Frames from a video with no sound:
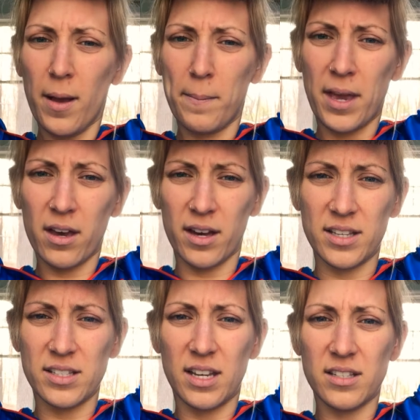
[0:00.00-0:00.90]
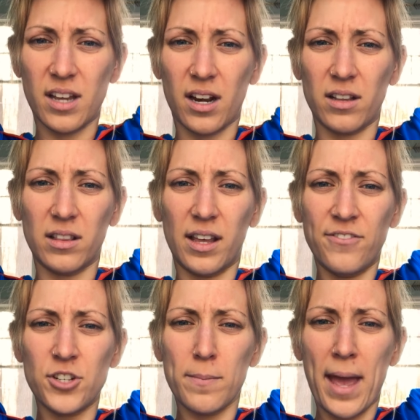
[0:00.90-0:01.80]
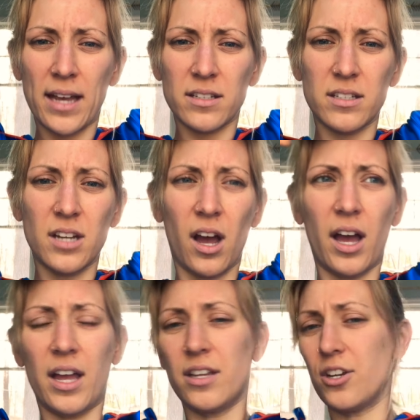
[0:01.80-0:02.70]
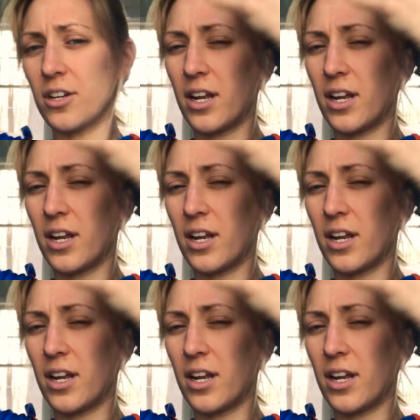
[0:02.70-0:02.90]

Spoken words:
because it's gonna lift your bangs a ton.